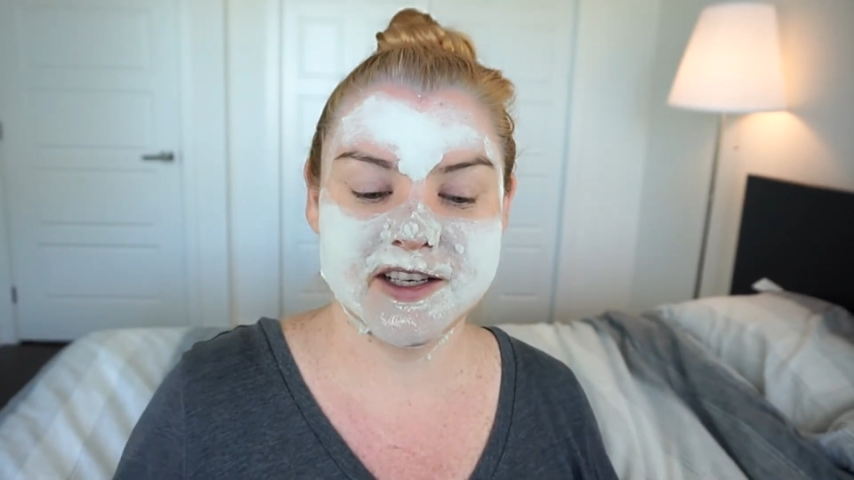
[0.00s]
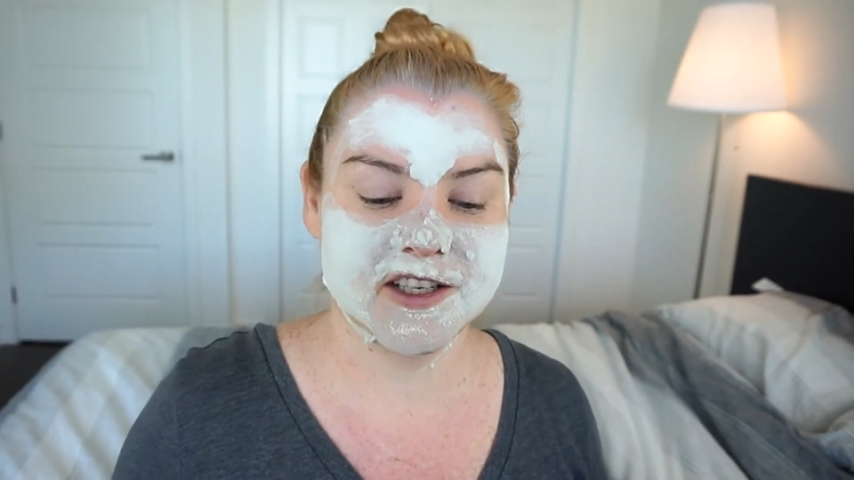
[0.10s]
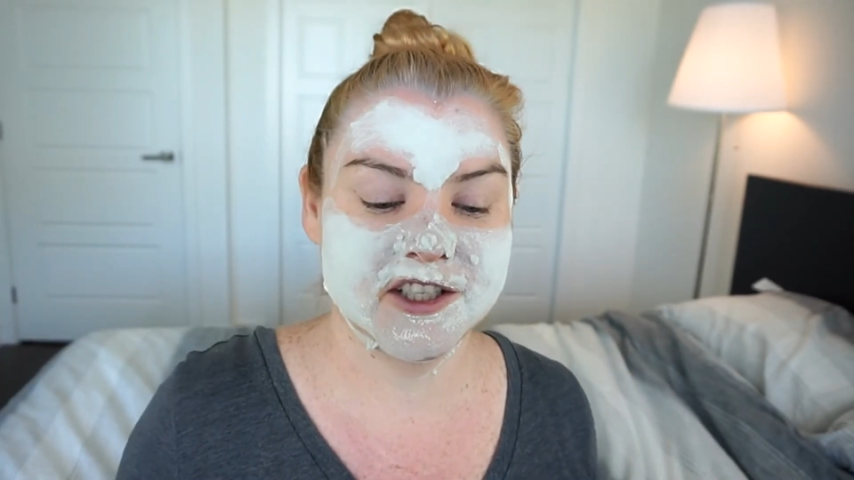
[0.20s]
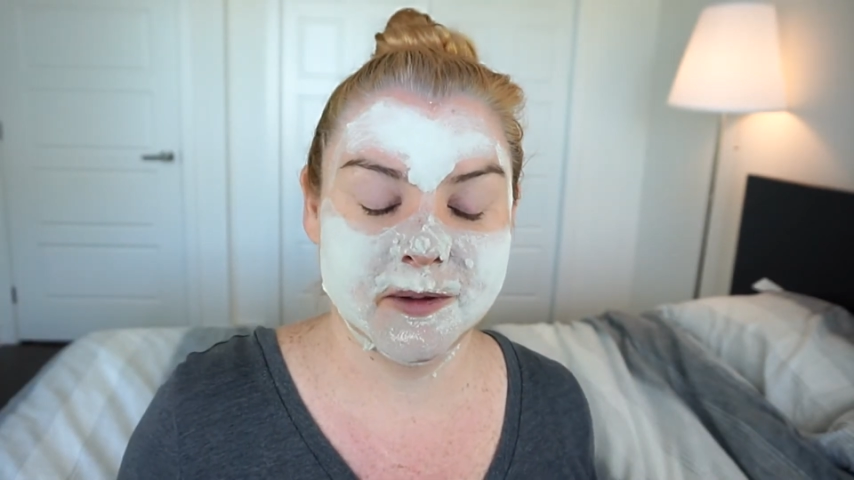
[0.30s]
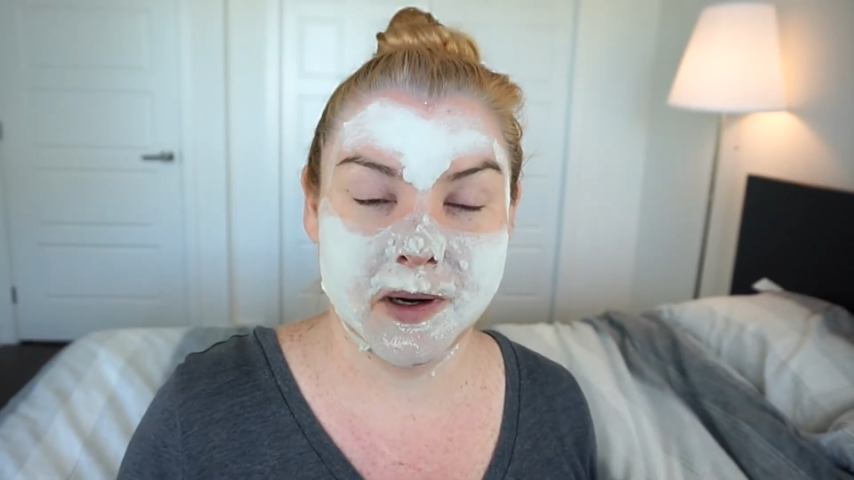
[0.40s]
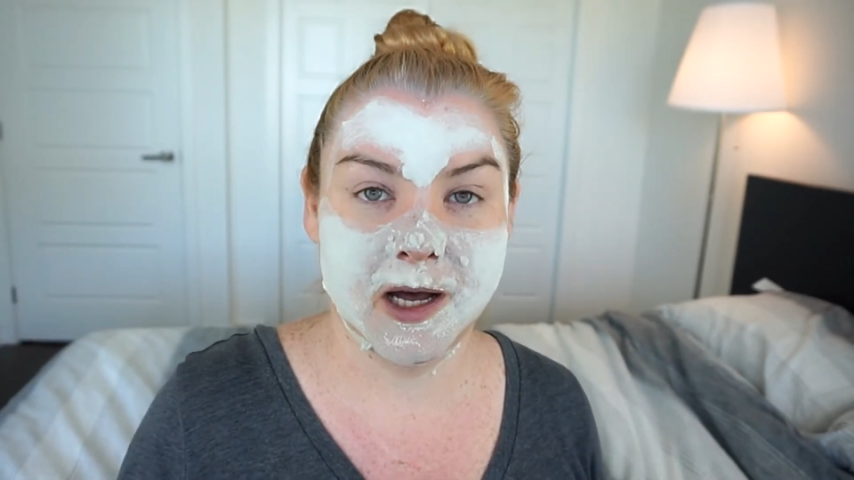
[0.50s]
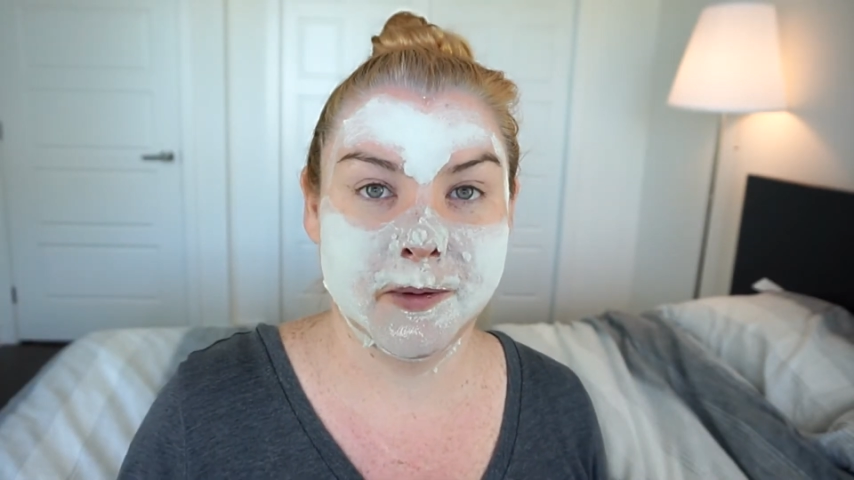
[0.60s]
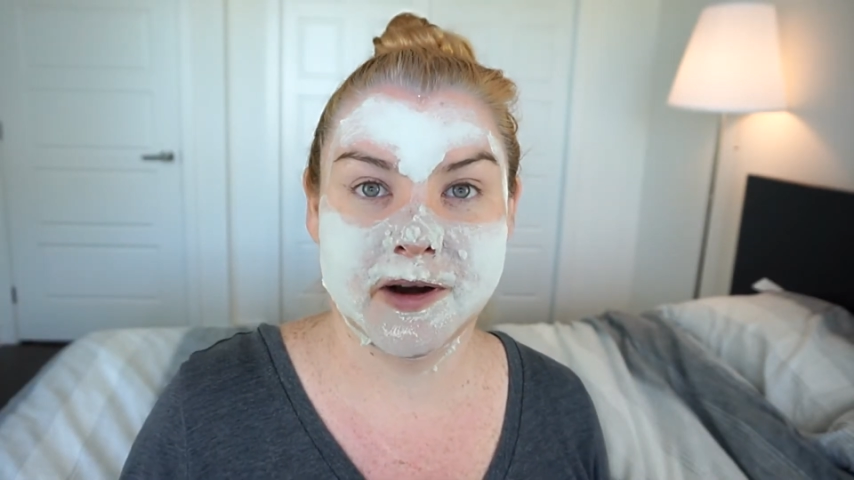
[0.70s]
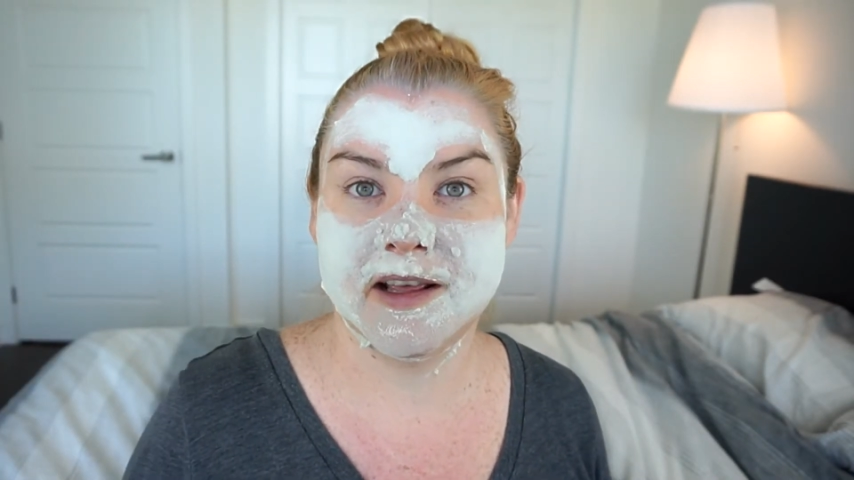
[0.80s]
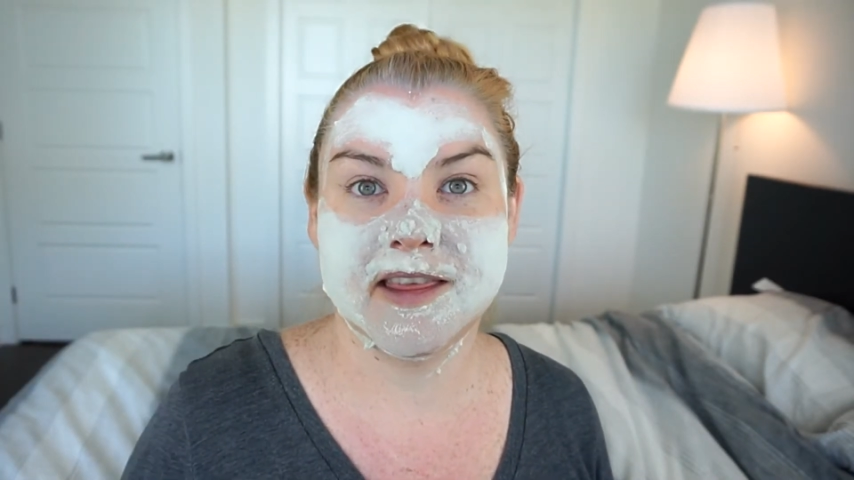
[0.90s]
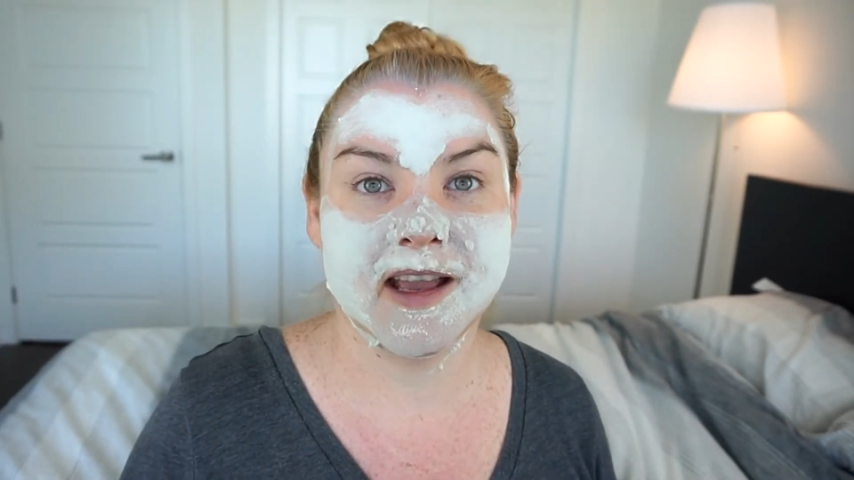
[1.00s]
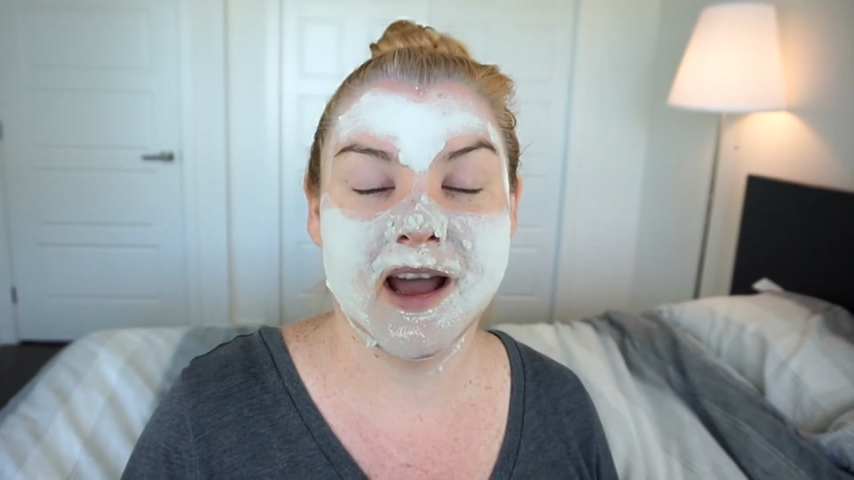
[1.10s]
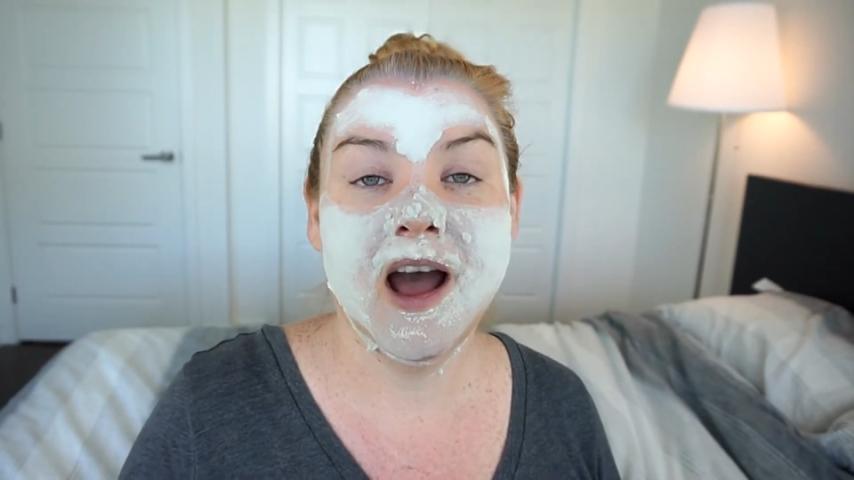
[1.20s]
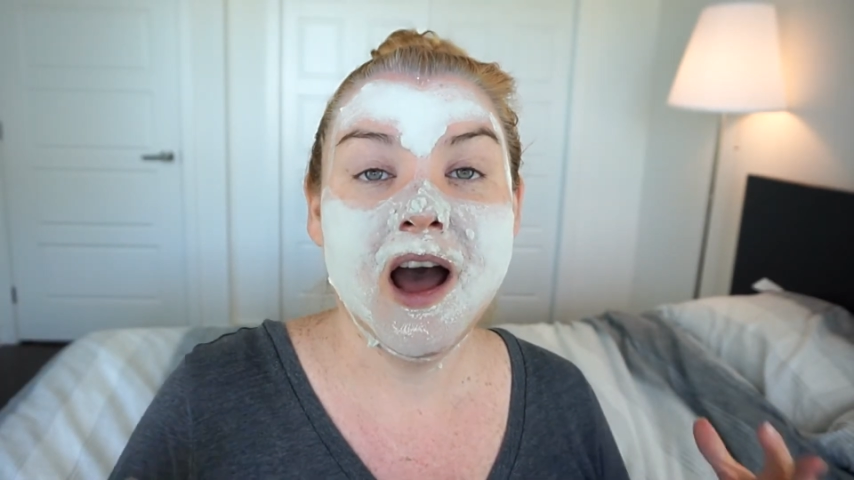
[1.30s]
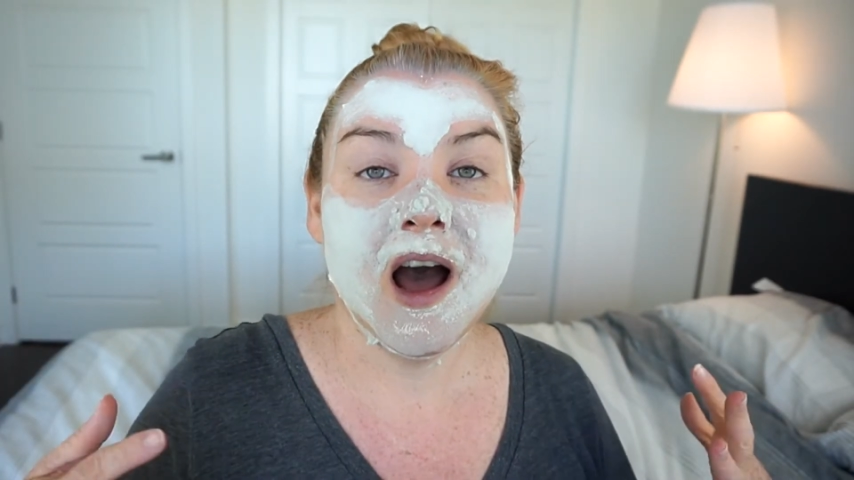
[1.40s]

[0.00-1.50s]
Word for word: touching the bottom or anything,